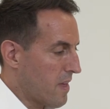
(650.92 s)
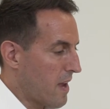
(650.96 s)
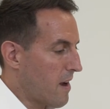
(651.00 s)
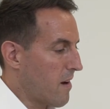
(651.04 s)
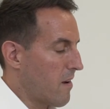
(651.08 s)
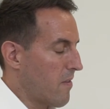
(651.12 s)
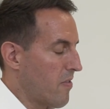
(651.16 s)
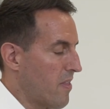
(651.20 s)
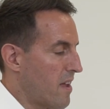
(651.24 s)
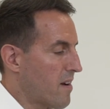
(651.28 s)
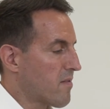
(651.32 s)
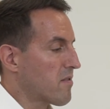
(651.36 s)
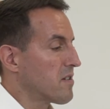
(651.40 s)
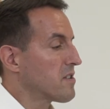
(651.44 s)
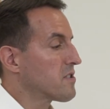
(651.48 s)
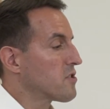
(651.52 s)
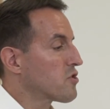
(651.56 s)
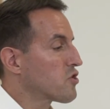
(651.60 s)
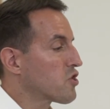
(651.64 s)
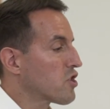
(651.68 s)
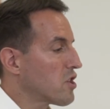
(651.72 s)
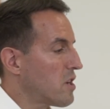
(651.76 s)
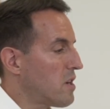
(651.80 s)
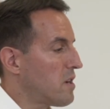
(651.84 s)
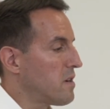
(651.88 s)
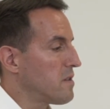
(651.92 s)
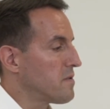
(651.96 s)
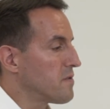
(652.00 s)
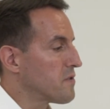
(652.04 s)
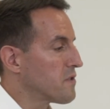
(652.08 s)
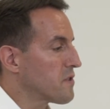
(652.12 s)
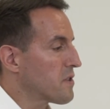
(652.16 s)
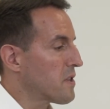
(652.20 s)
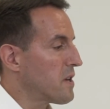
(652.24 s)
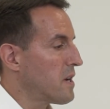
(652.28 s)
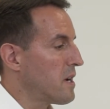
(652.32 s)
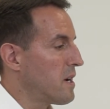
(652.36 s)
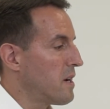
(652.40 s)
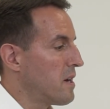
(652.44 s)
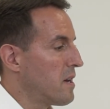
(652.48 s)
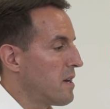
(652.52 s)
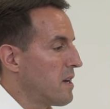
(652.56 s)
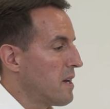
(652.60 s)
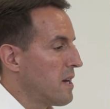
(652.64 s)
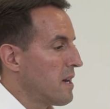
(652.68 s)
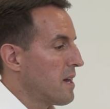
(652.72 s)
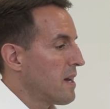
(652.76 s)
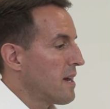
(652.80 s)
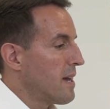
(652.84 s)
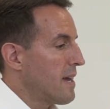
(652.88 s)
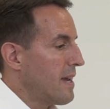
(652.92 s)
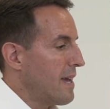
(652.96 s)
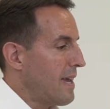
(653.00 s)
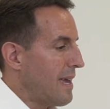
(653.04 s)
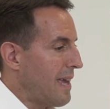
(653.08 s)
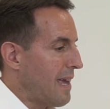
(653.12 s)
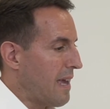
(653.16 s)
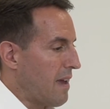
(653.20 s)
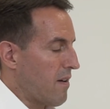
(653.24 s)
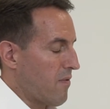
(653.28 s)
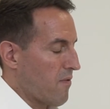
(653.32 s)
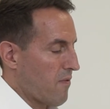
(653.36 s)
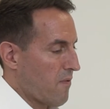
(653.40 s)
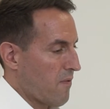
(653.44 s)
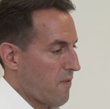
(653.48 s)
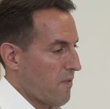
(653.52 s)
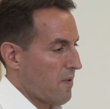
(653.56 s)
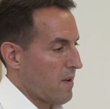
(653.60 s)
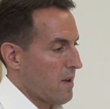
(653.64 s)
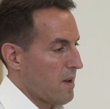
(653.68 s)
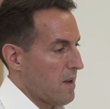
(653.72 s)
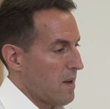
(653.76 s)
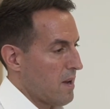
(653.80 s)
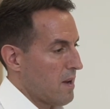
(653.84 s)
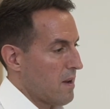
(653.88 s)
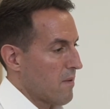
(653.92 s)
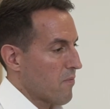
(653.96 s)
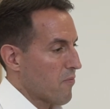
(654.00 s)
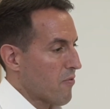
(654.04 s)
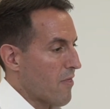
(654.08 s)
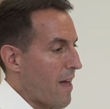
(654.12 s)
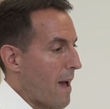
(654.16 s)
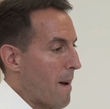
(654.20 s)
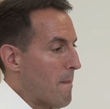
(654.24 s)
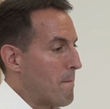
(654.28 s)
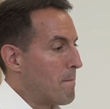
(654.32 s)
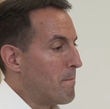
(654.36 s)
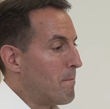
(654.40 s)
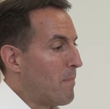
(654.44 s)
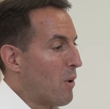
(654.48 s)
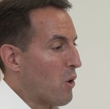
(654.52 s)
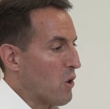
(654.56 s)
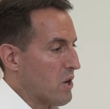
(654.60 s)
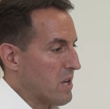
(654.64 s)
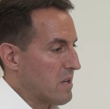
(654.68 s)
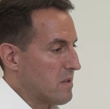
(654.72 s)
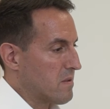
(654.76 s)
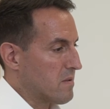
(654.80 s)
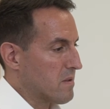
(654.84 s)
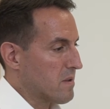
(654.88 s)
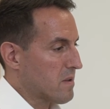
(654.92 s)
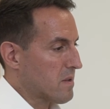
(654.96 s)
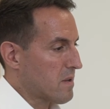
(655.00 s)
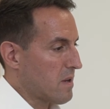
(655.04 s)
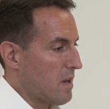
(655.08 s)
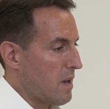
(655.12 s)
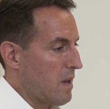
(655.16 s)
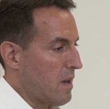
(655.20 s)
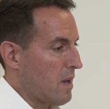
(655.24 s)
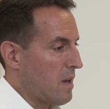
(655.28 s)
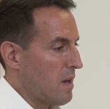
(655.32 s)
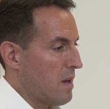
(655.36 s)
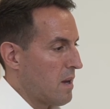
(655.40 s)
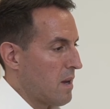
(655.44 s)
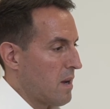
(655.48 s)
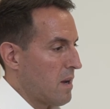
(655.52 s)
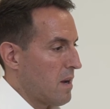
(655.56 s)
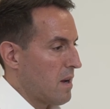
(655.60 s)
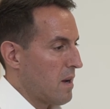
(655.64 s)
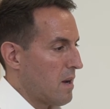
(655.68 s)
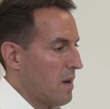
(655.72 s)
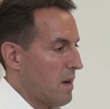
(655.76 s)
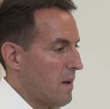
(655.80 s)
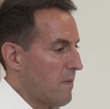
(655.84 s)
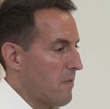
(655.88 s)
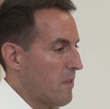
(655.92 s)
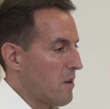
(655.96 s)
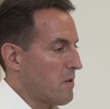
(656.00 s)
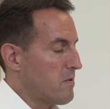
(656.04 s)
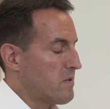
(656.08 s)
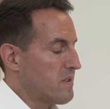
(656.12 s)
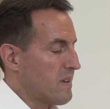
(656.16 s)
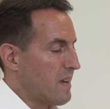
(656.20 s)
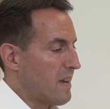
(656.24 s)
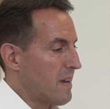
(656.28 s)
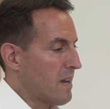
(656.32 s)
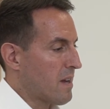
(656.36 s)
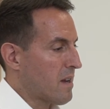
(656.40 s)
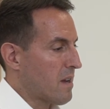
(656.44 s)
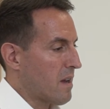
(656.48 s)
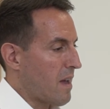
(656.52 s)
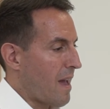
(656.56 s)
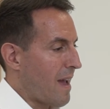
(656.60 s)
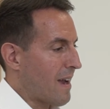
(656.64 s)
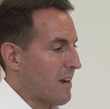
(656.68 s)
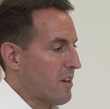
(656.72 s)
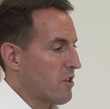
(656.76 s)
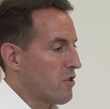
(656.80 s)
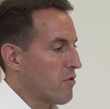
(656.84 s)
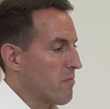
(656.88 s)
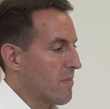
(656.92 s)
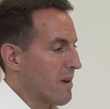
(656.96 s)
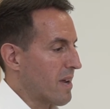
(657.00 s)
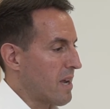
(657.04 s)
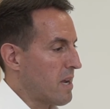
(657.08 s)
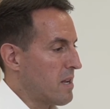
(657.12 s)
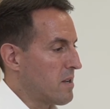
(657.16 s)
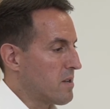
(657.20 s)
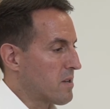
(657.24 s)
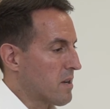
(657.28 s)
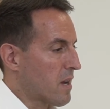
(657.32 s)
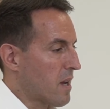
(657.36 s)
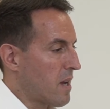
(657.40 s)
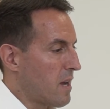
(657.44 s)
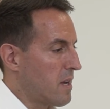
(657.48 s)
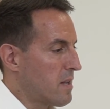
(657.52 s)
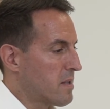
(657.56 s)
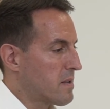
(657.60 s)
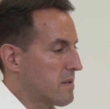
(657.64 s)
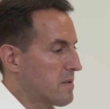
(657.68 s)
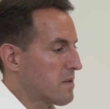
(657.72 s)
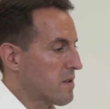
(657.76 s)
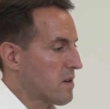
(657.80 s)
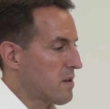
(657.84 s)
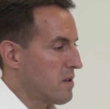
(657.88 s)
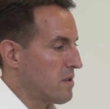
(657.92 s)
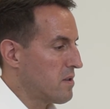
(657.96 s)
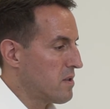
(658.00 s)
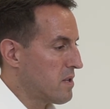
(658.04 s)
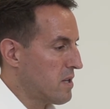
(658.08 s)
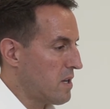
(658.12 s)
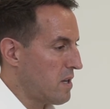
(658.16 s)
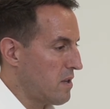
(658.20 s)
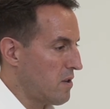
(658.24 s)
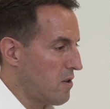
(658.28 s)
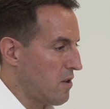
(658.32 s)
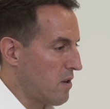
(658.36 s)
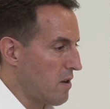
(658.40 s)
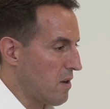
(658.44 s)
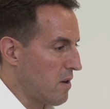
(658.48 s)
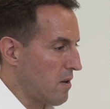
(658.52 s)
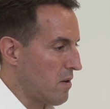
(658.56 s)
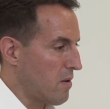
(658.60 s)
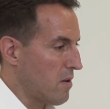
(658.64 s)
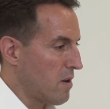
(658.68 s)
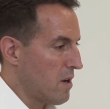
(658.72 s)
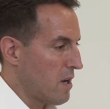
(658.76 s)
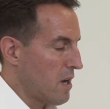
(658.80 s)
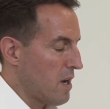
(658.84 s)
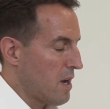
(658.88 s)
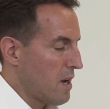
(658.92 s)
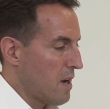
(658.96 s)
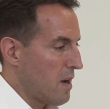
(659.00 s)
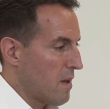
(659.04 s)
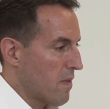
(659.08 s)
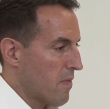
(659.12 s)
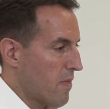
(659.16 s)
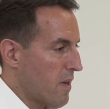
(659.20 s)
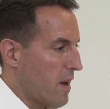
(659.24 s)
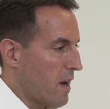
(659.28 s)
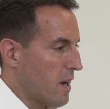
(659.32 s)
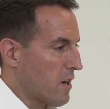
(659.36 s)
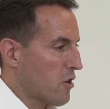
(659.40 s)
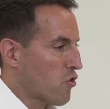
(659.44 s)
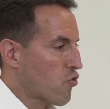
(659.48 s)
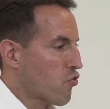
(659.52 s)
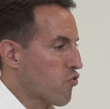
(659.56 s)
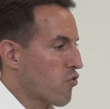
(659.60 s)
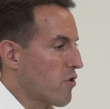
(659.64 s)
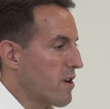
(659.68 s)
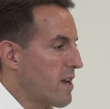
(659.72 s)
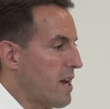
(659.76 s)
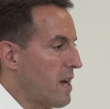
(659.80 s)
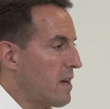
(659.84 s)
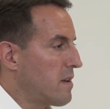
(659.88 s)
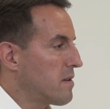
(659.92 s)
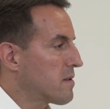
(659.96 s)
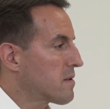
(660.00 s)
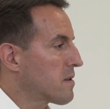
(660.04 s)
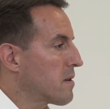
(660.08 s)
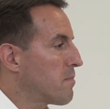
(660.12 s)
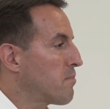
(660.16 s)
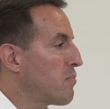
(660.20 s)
there is a chance that if that buoyancy and those economic indicators continue, that creates a